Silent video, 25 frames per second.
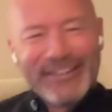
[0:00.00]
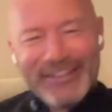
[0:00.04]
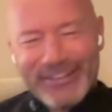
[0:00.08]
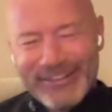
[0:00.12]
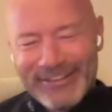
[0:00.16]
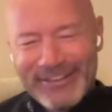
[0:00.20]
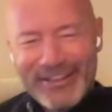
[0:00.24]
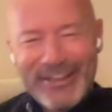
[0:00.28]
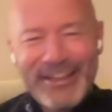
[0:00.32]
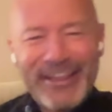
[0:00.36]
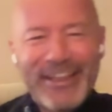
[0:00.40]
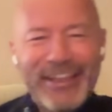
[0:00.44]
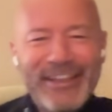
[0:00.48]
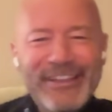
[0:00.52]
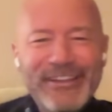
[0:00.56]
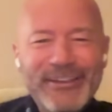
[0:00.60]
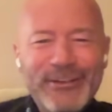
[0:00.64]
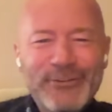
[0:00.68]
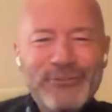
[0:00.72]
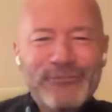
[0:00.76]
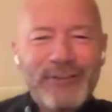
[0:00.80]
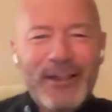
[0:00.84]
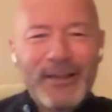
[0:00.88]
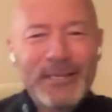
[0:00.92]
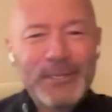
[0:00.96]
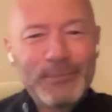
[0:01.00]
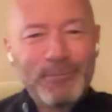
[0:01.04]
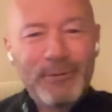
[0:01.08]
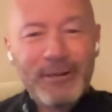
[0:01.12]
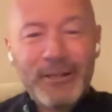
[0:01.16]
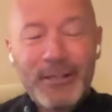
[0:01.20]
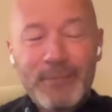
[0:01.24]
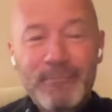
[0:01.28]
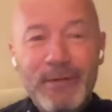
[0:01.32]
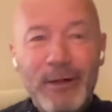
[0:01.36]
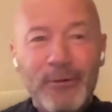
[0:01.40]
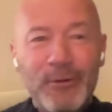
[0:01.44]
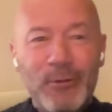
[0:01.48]
like incredible
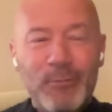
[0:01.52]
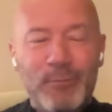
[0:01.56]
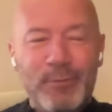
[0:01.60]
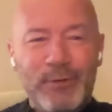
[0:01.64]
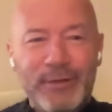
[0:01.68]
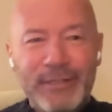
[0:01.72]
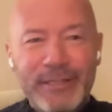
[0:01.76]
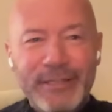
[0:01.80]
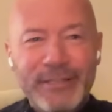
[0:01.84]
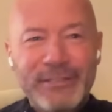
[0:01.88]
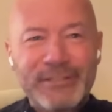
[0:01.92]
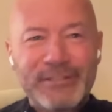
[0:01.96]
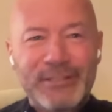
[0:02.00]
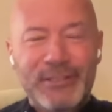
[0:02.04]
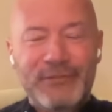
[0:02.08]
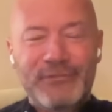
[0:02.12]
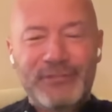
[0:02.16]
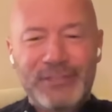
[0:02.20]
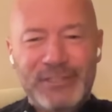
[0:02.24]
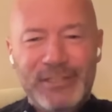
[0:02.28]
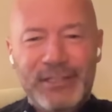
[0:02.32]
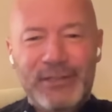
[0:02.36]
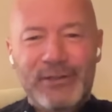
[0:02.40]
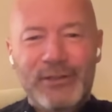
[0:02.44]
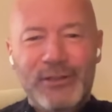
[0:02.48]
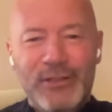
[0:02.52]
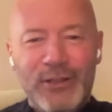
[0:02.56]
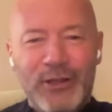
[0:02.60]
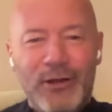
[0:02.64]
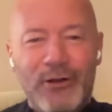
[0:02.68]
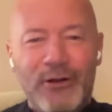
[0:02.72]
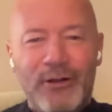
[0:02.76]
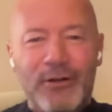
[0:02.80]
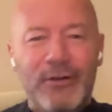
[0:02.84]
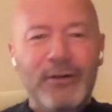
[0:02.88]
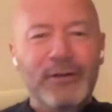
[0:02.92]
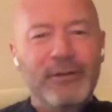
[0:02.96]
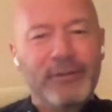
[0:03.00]
amount of players they've still
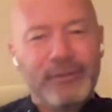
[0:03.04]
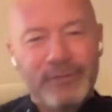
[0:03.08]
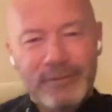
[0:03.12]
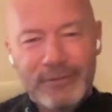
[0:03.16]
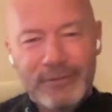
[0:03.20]
got.